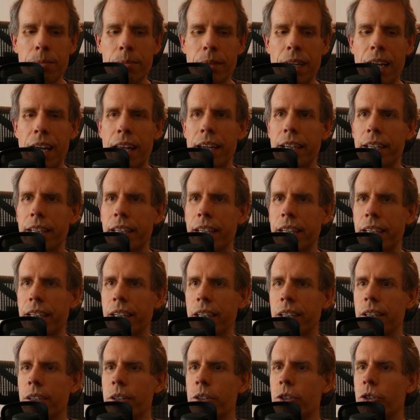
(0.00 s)
adding
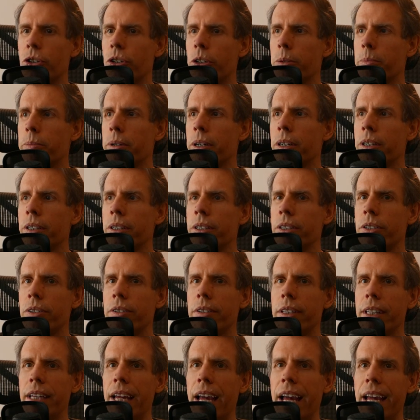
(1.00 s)
a chirp
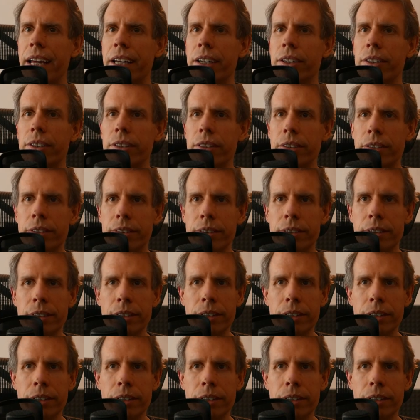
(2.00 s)
to the angle.